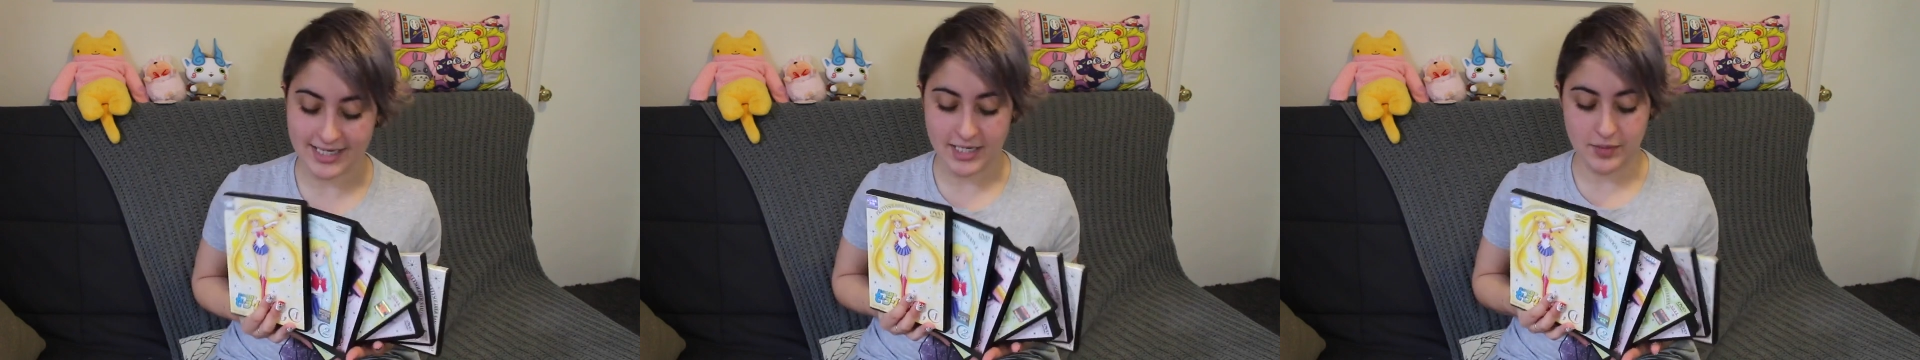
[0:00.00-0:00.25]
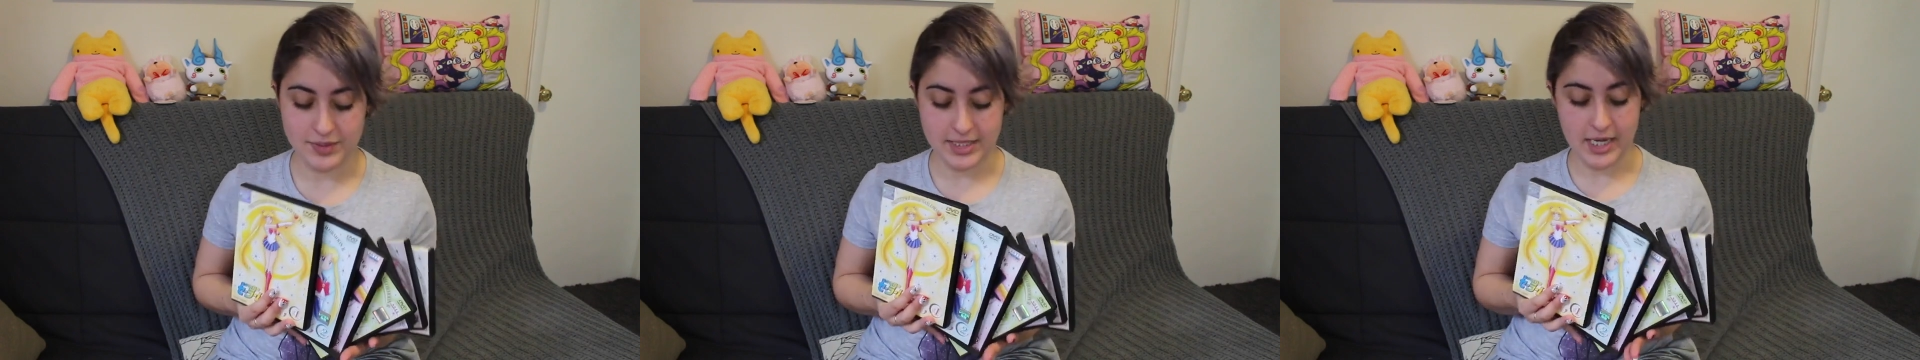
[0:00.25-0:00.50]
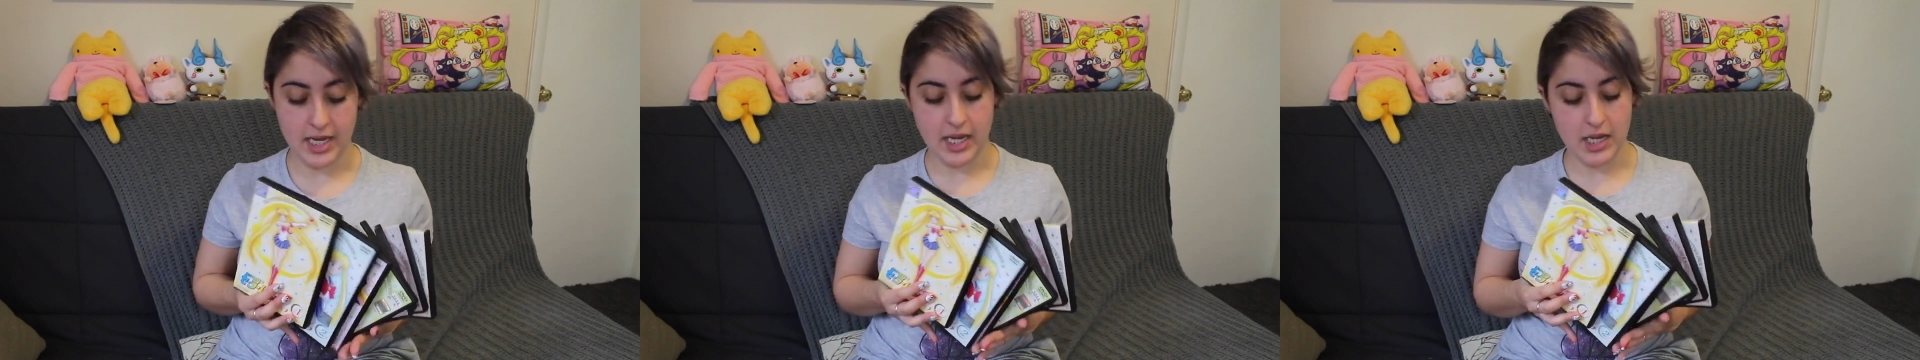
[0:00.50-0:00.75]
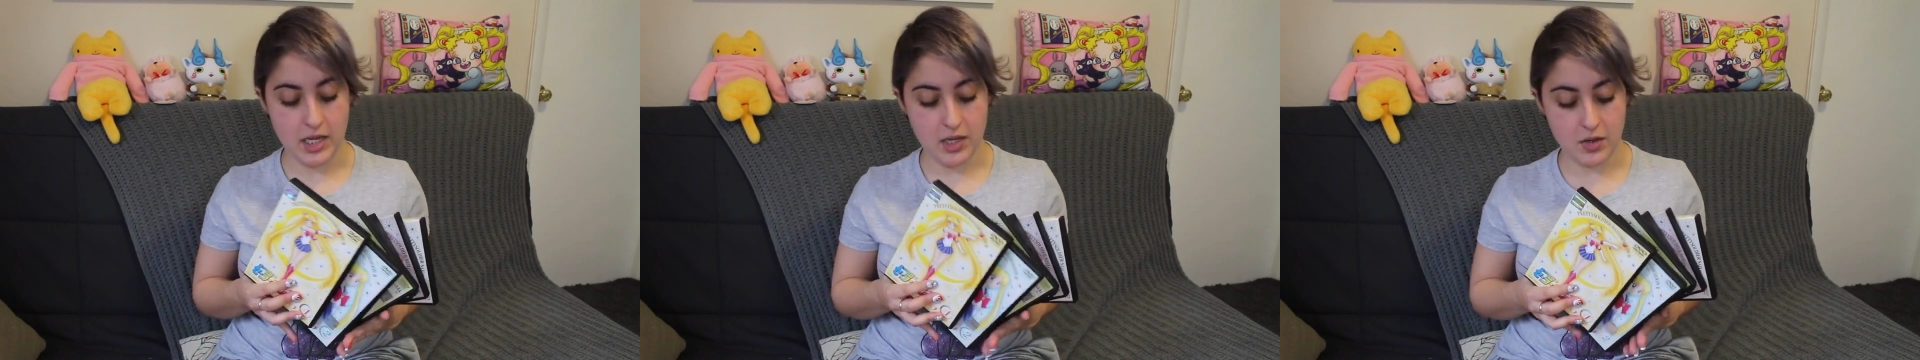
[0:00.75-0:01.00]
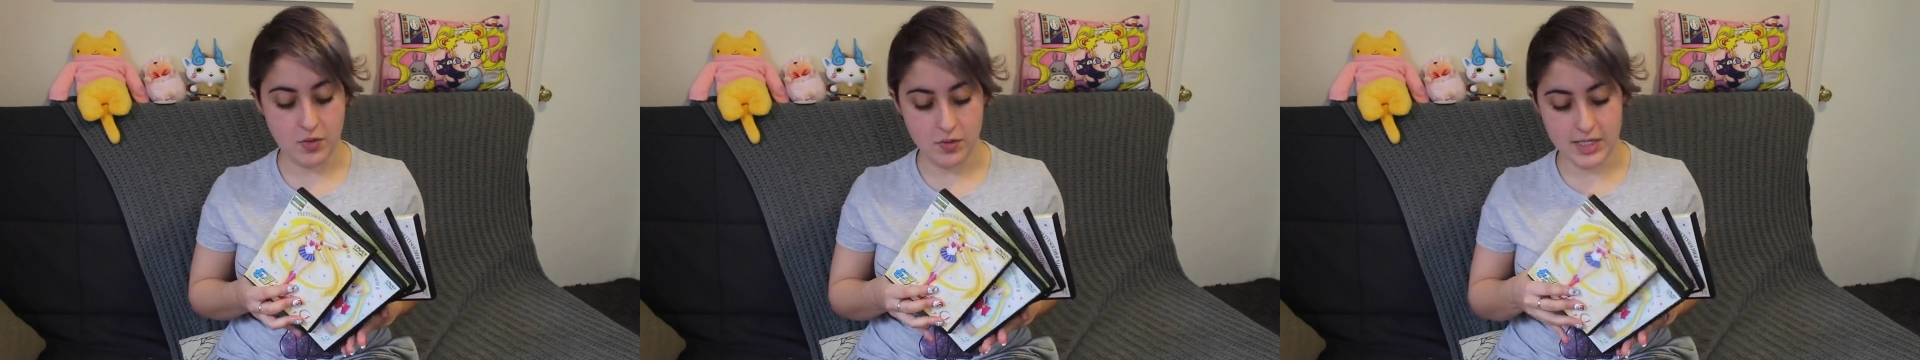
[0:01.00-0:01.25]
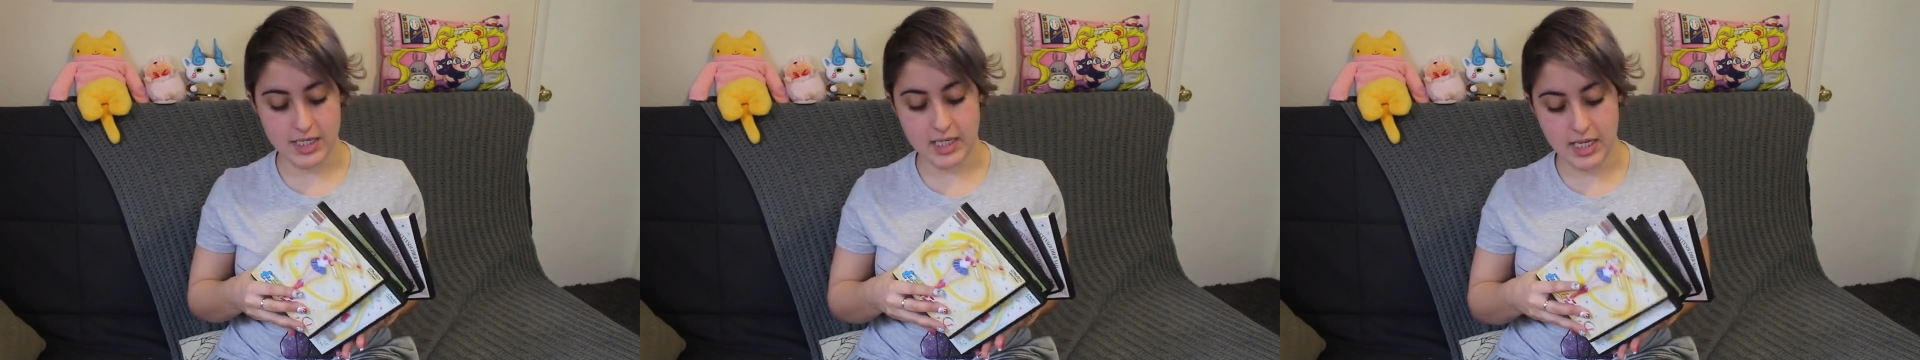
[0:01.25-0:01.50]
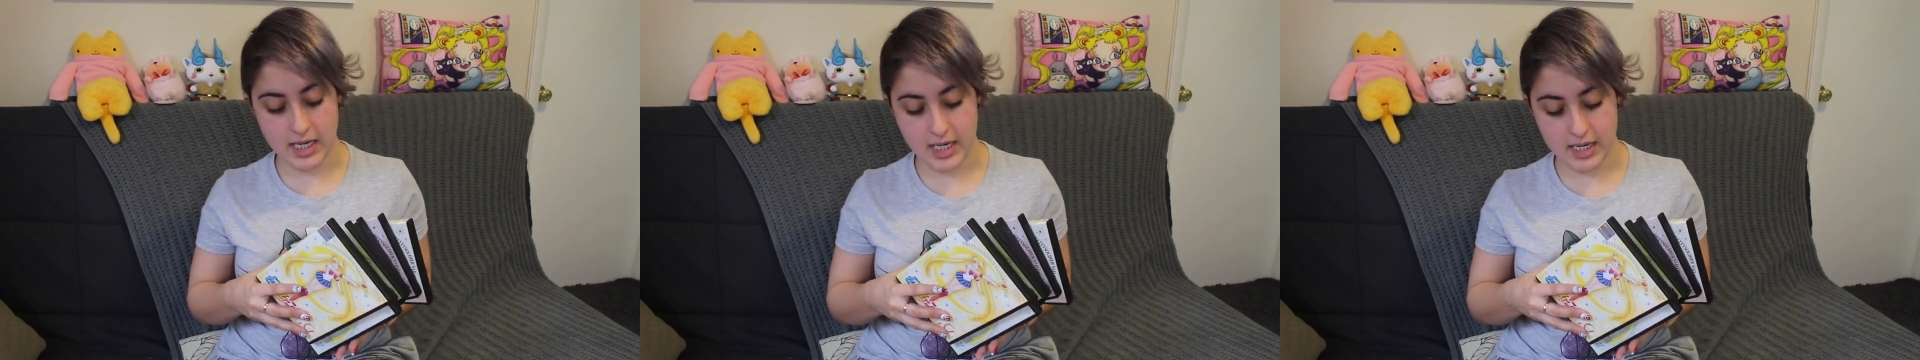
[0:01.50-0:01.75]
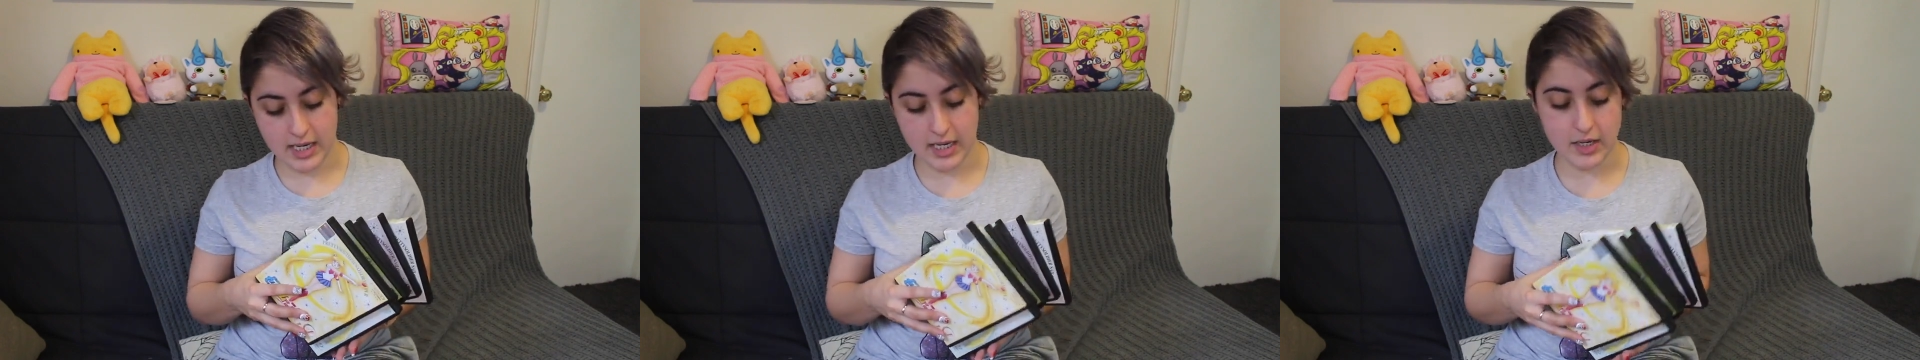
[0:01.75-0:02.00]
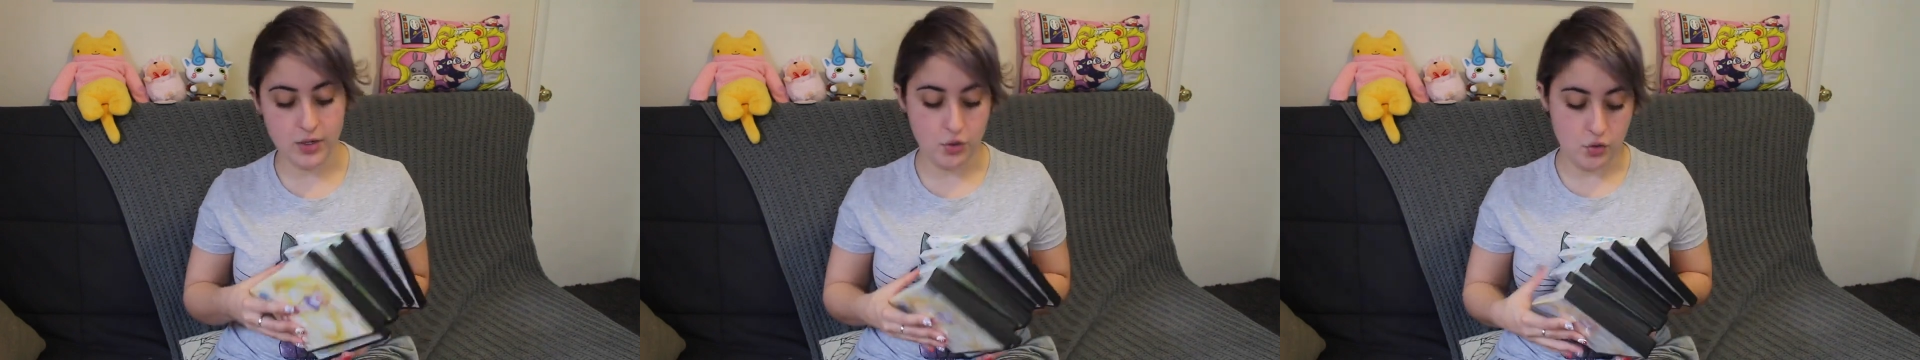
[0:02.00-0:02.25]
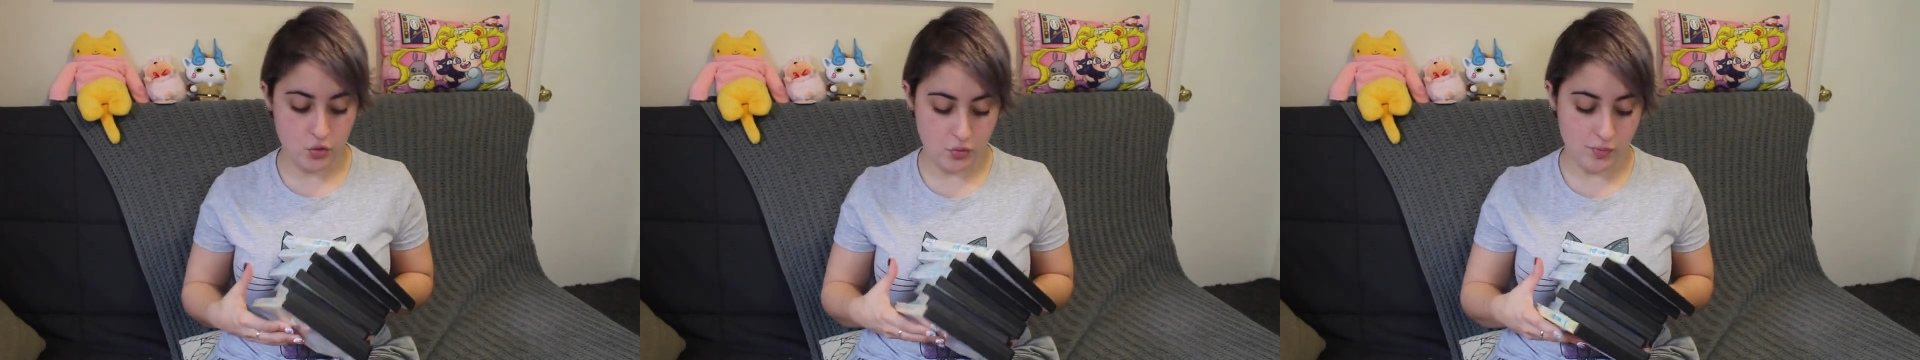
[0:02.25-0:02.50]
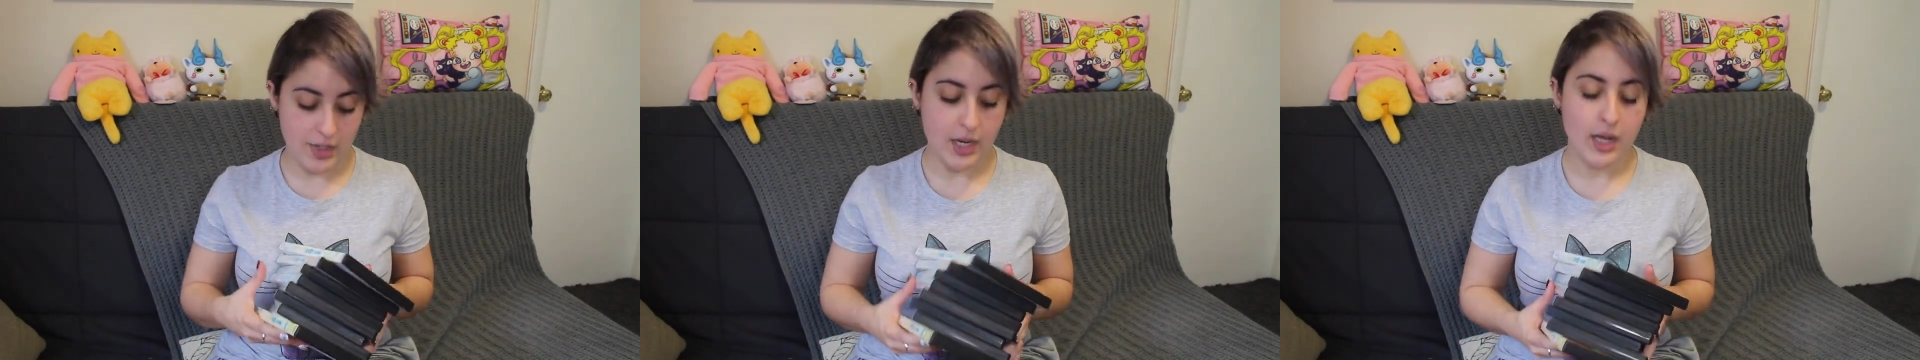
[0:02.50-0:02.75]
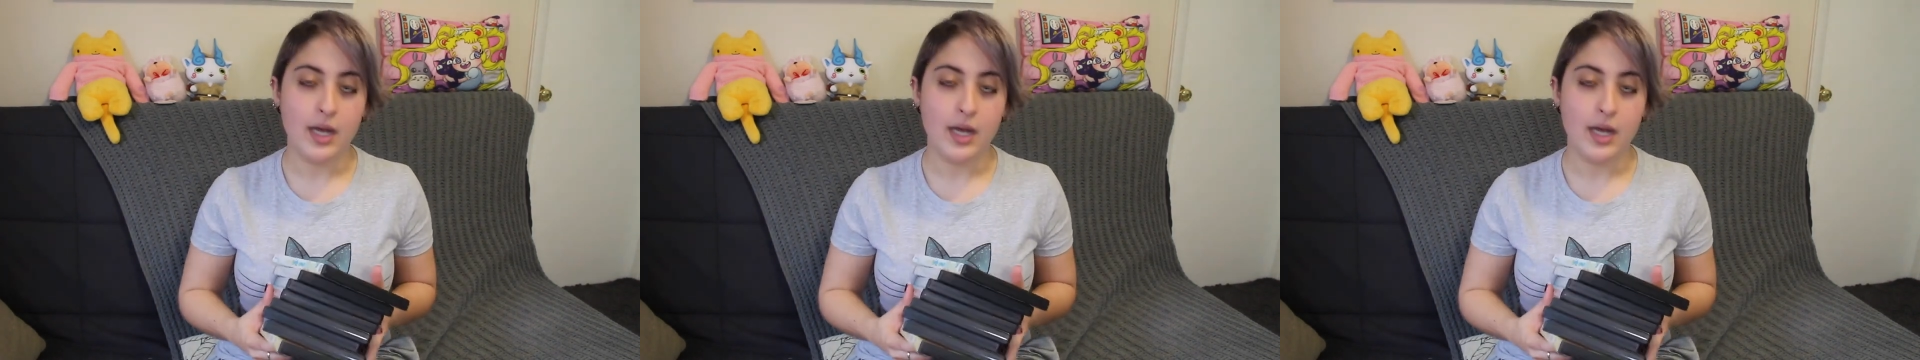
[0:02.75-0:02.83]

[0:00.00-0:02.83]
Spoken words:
And I was like, hell yeah, I do.